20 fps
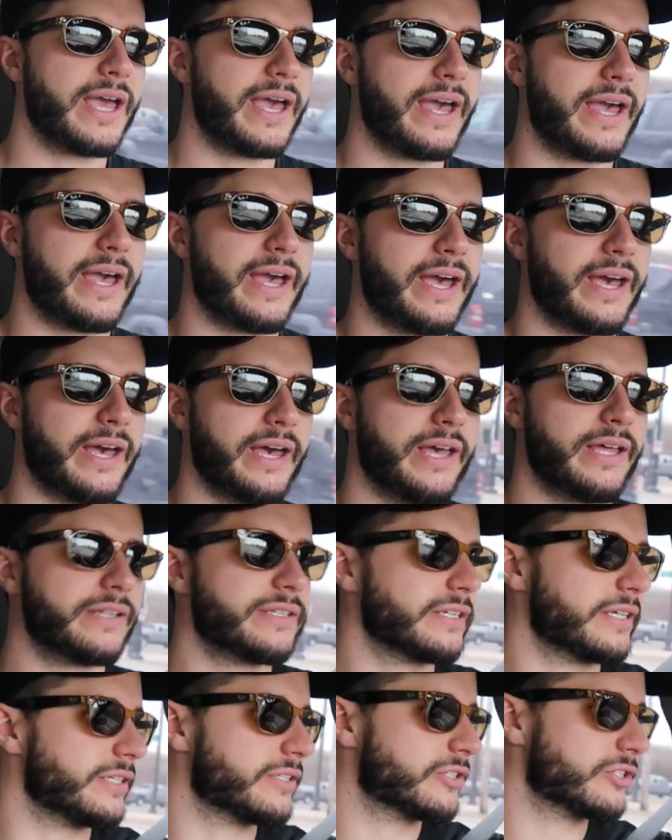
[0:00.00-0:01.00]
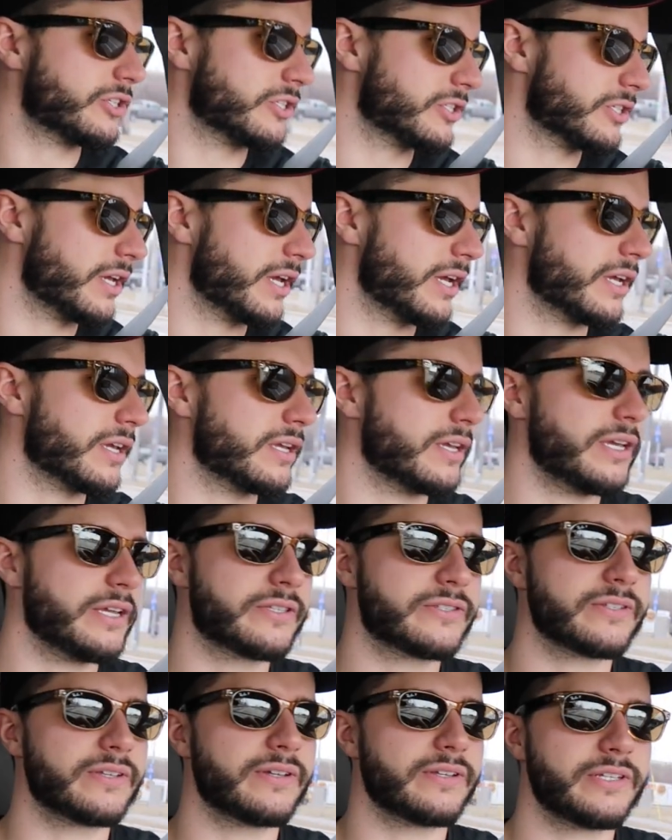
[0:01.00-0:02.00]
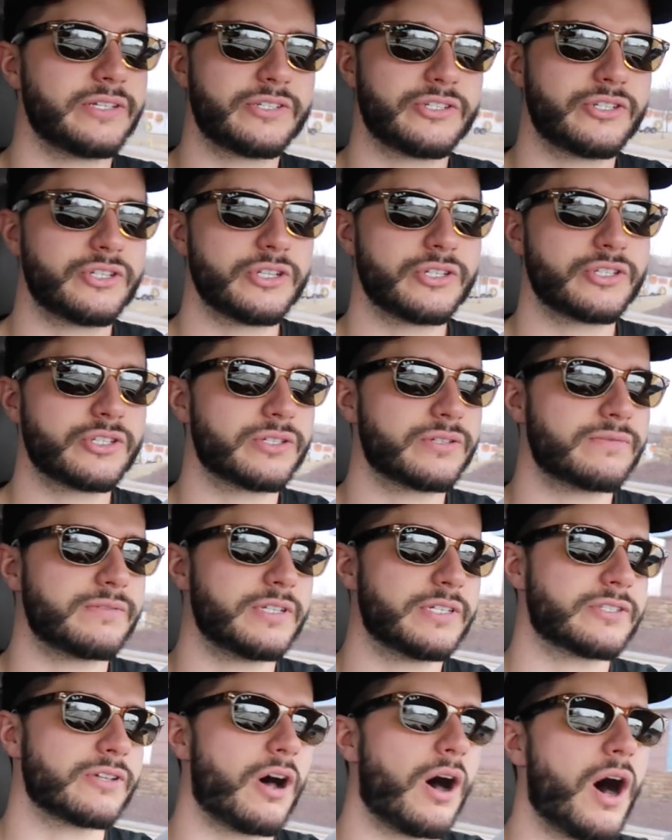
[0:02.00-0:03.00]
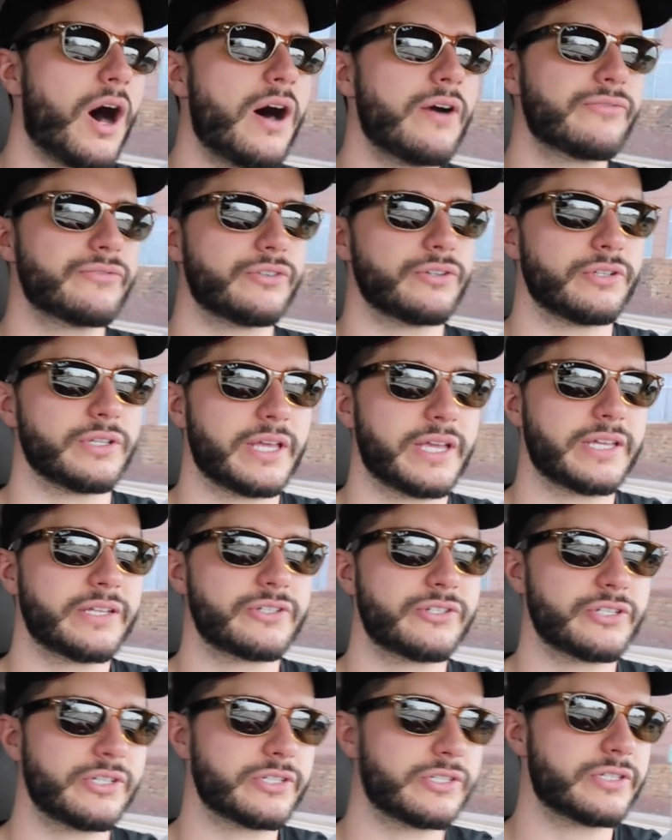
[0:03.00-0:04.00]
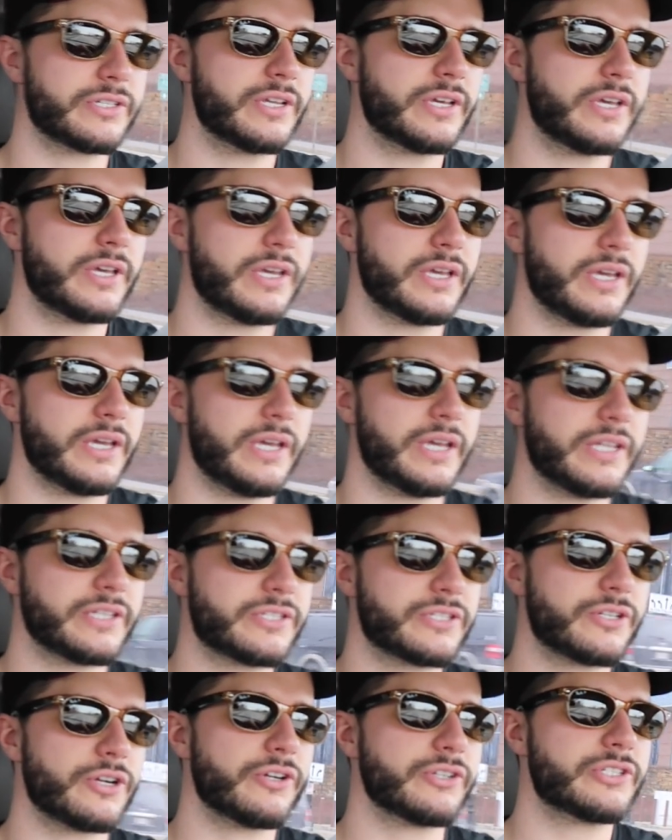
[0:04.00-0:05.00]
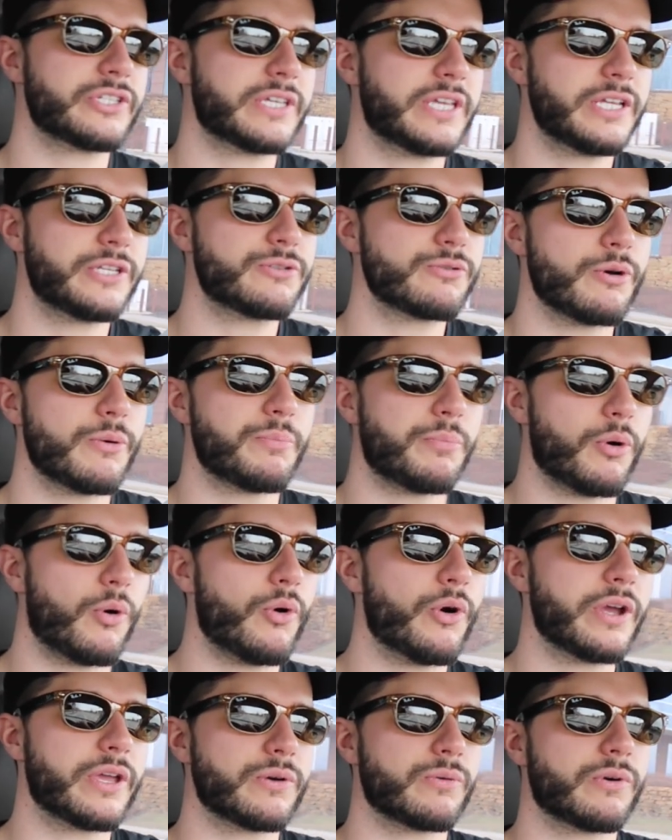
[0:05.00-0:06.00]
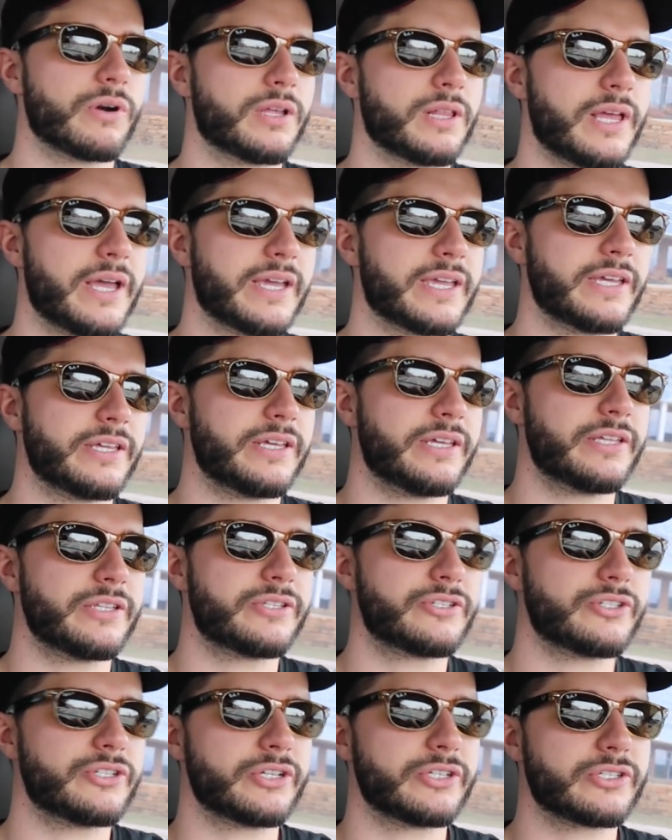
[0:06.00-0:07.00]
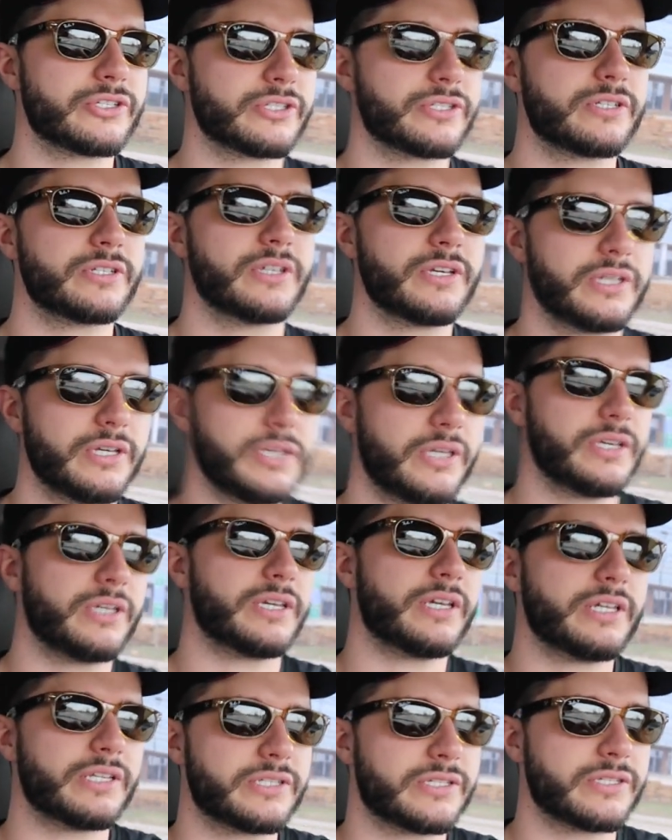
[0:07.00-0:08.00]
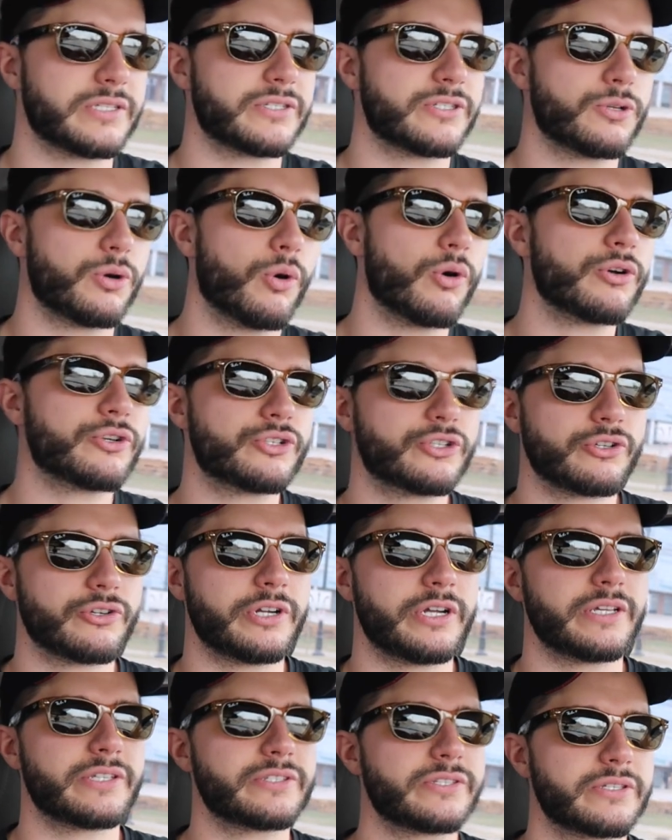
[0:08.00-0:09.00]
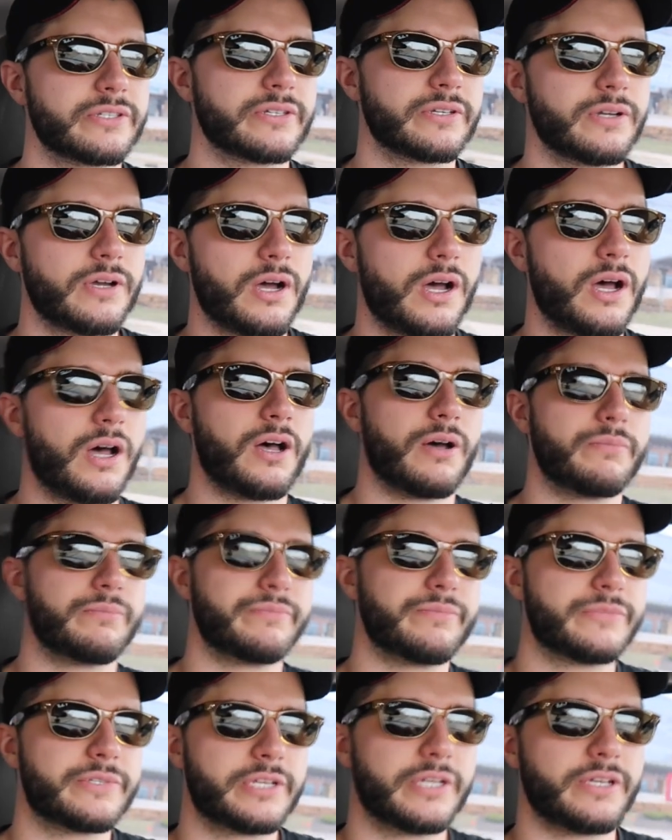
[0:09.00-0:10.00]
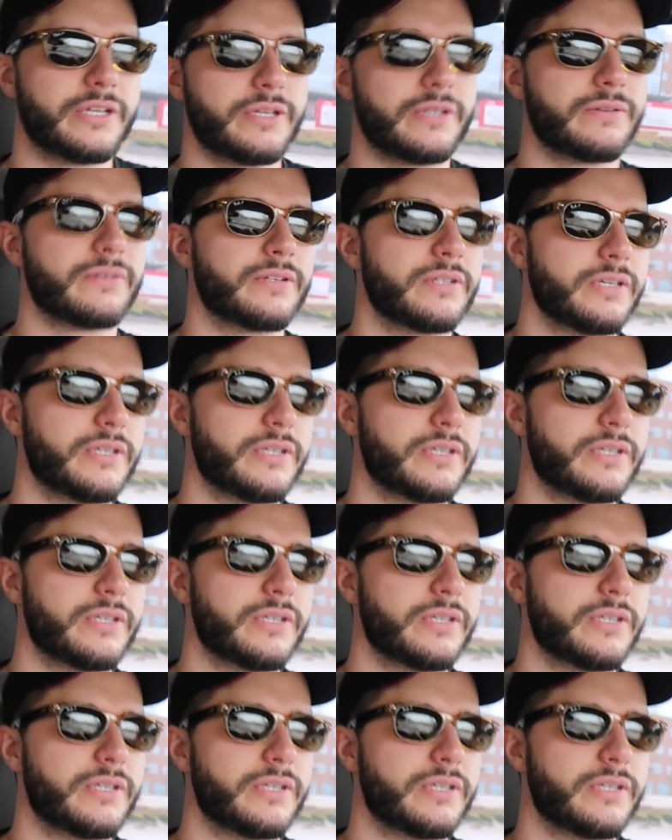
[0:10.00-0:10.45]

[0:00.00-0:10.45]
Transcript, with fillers: and it's just like it's it's just it's awful like it's just it starts to get to a point where like it, it's just it's torturous um, to